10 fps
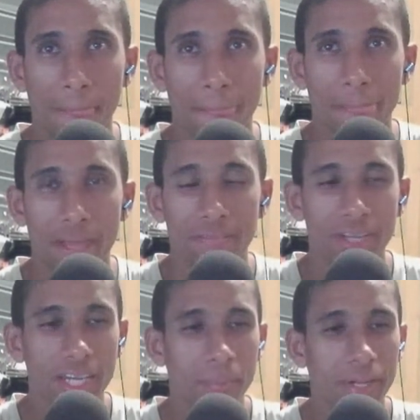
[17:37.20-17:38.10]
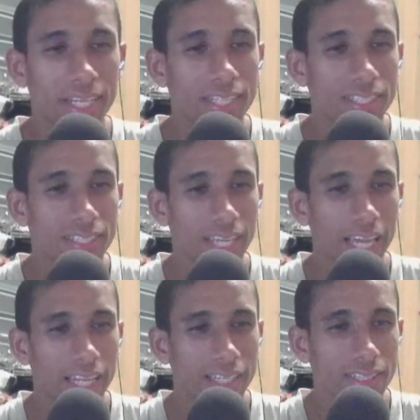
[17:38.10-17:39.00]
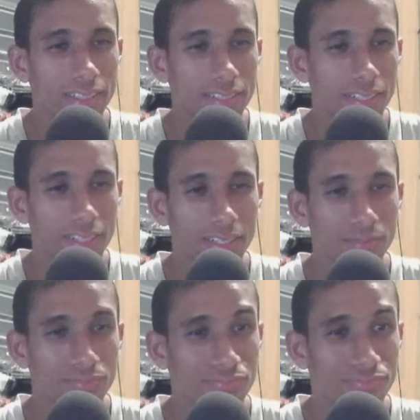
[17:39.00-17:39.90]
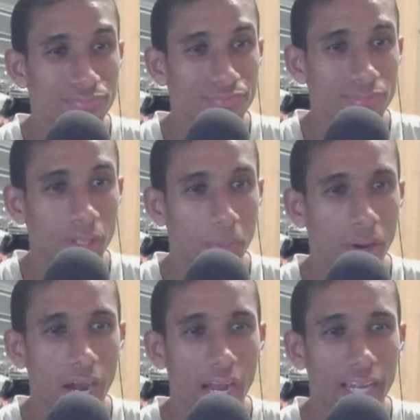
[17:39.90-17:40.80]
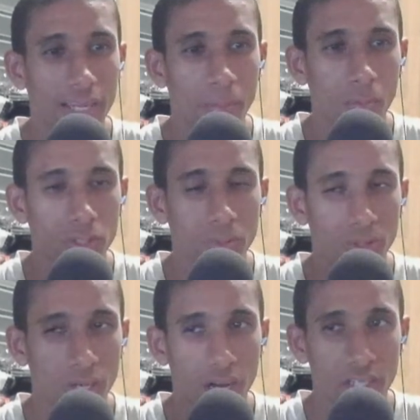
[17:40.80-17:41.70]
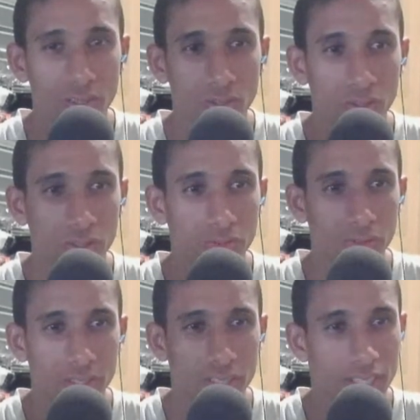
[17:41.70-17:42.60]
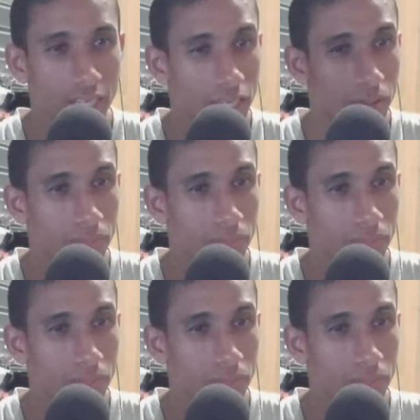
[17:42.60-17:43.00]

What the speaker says: if they're gonna make us at least buy multiple consoles for the same